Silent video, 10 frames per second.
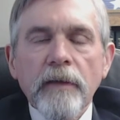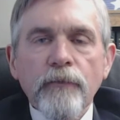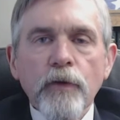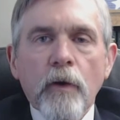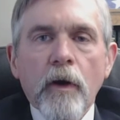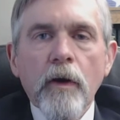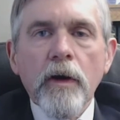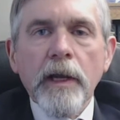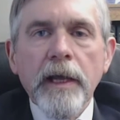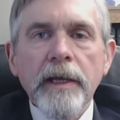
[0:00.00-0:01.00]
If you
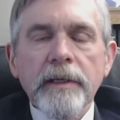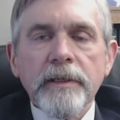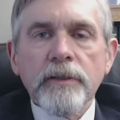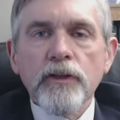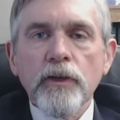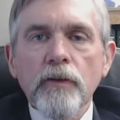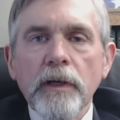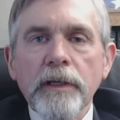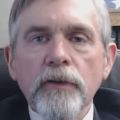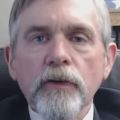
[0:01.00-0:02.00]
are late,
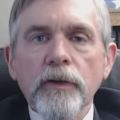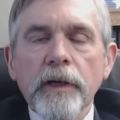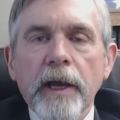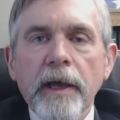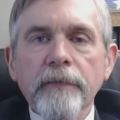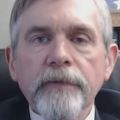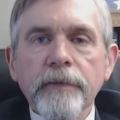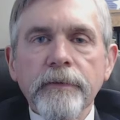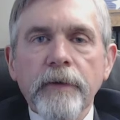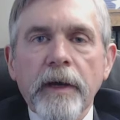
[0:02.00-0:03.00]
generally you're going to
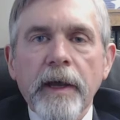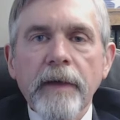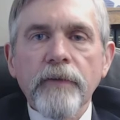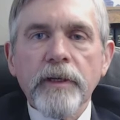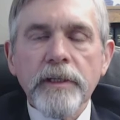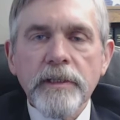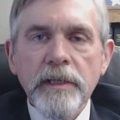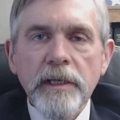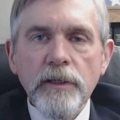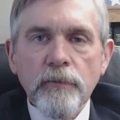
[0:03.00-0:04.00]
have a
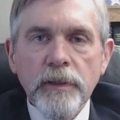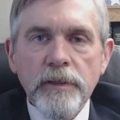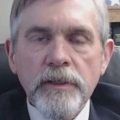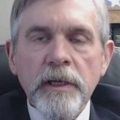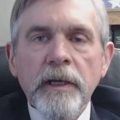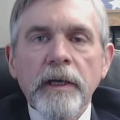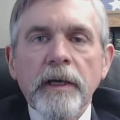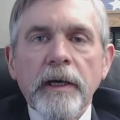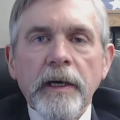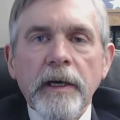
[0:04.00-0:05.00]
continuance,
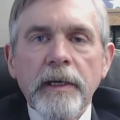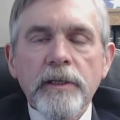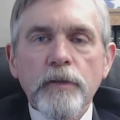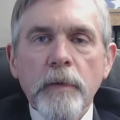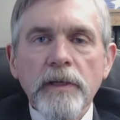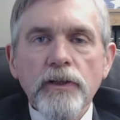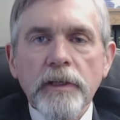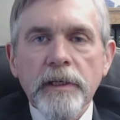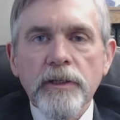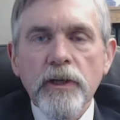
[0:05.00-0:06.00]

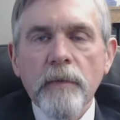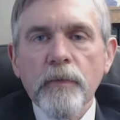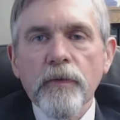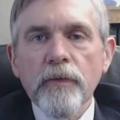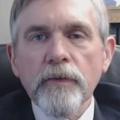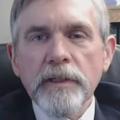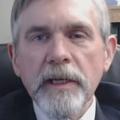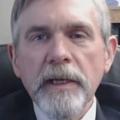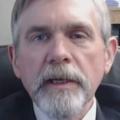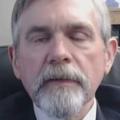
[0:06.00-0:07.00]
especially in Chapter
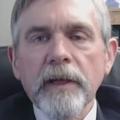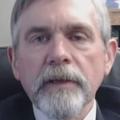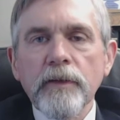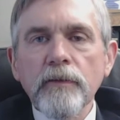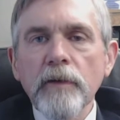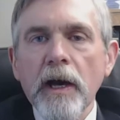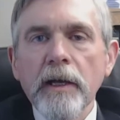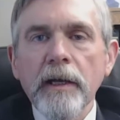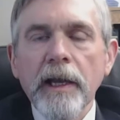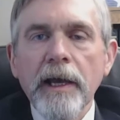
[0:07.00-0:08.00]
13. They do
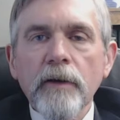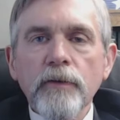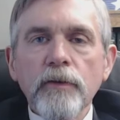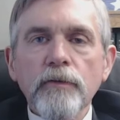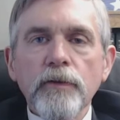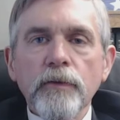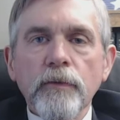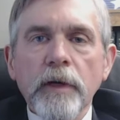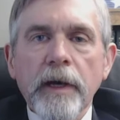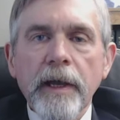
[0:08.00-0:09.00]
not allow you
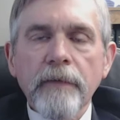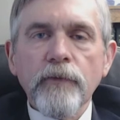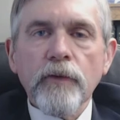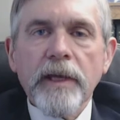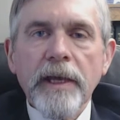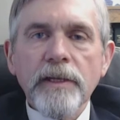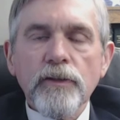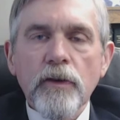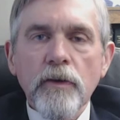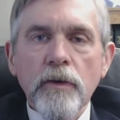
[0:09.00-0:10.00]
to have your
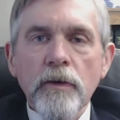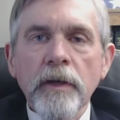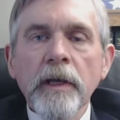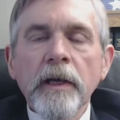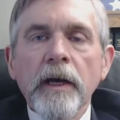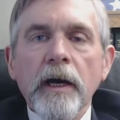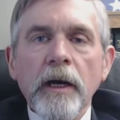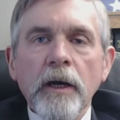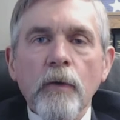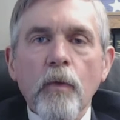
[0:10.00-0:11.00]
case heard
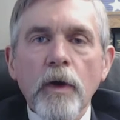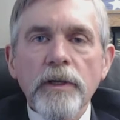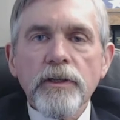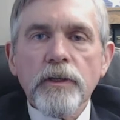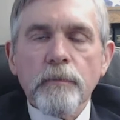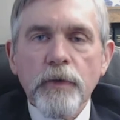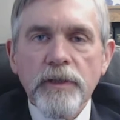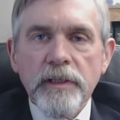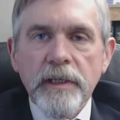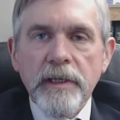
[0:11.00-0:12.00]
once the
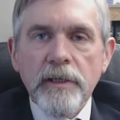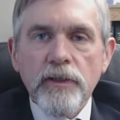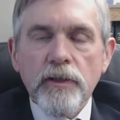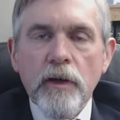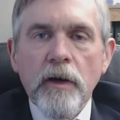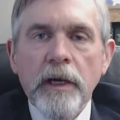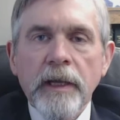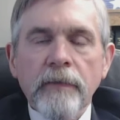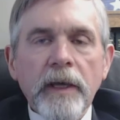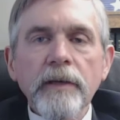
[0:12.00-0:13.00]
proceedings start,
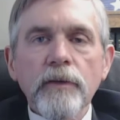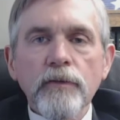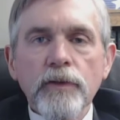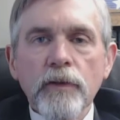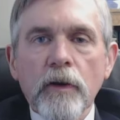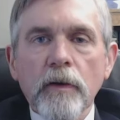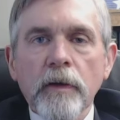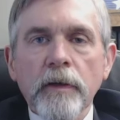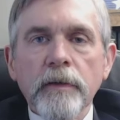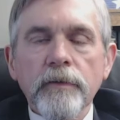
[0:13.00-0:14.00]
and they do
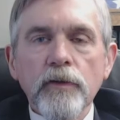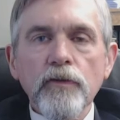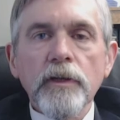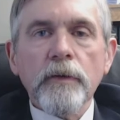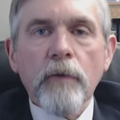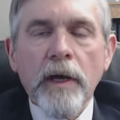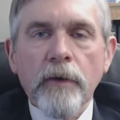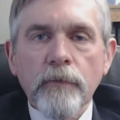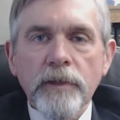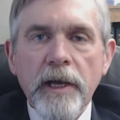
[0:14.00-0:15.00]
start usually right
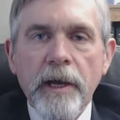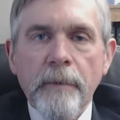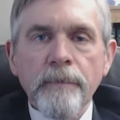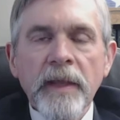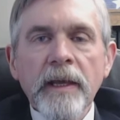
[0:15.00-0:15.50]
on time.